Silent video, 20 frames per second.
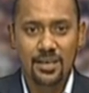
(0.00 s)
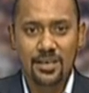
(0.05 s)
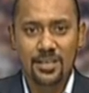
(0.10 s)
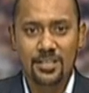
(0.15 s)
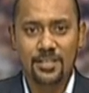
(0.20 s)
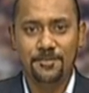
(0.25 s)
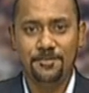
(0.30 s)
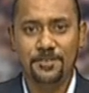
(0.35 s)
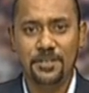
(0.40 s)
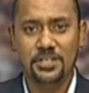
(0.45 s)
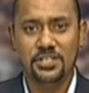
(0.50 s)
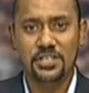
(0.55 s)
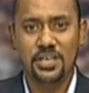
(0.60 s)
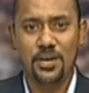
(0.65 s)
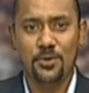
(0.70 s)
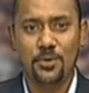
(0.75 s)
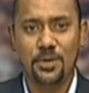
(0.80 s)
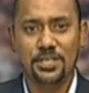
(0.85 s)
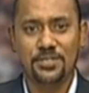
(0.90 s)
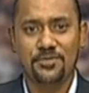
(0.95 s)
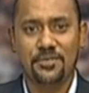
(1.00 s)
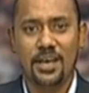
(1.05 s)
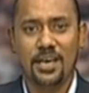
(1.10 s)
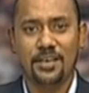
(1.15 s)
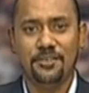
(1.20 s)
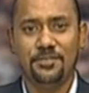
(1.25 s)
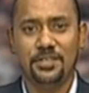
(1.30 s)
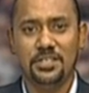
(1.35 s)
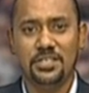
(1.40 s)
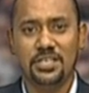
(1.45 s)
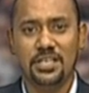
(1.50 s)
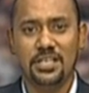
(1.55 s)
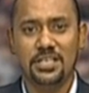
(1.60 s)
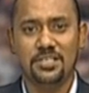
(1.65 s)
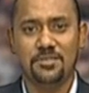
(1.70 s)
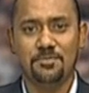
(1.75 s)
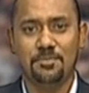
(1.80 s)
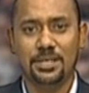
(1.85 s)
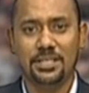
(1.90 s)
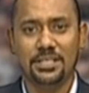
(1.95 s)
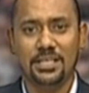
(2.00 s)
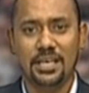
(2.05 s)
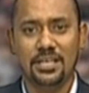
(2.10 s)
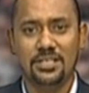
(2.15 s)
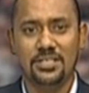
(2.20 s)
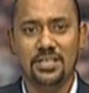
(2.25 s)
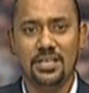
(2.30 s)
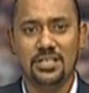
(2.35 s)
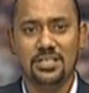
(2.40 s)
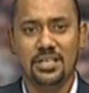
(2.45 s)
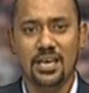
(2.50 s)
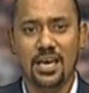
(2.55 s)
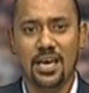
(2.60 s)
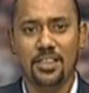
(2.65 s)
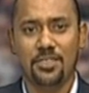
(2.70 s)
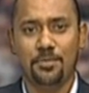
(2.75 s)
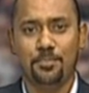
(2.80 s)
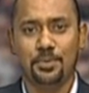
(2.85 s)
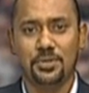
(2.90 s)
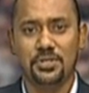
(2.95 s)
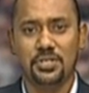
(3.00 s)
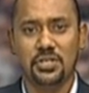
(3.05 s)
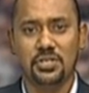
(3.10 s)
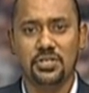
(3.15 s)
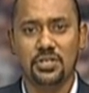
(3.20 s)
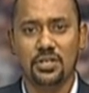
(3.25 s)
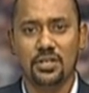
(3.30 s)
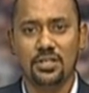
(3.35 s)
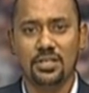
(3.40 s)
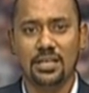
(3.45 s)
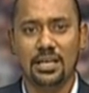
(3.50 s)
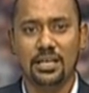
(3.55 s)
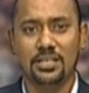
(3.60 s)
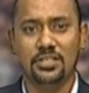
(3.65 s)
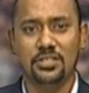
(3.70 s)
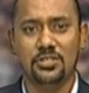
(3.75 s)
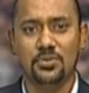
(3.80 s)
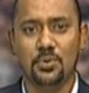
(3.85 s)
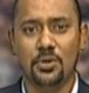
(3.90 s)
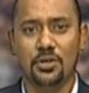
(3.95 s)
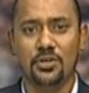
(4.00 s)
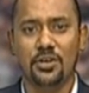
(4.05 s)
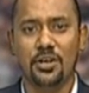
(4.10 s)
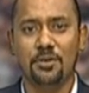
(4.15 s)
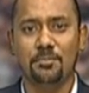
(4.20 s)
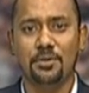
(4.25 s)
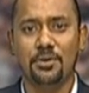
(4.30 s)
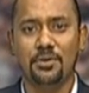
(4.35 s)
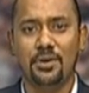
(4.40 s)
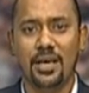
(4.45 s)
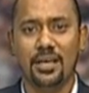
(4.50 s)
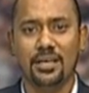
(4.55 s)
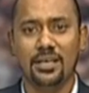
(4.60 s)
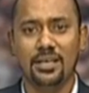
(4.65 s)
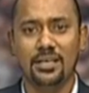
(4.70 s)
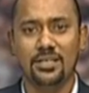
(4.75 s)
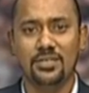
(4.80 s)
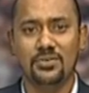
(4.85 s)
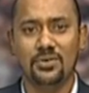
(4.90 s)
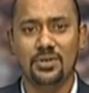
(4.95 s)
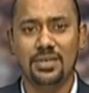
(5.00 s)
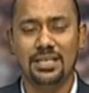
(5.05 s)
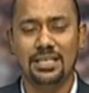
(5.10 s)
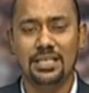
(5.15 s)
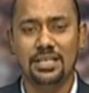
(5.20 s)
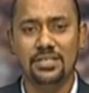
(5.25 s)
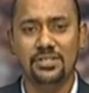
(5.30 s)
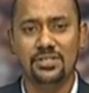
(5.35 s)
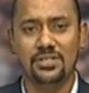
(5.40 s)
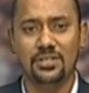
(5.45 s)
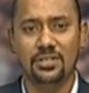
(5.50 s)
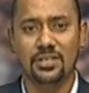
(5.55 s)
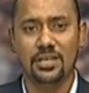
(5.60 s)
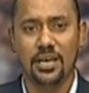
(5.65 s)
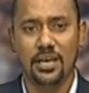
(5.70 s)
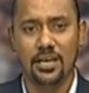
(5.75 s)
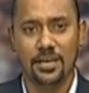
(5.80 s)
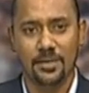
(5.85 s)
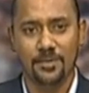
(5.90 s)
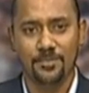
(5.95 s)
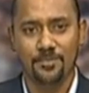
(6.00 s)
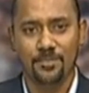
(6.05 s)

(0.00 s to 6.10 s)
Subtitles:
The Fiji Airways Flying Fijians maintains its eighth position on the latest World Rugby rankings released today.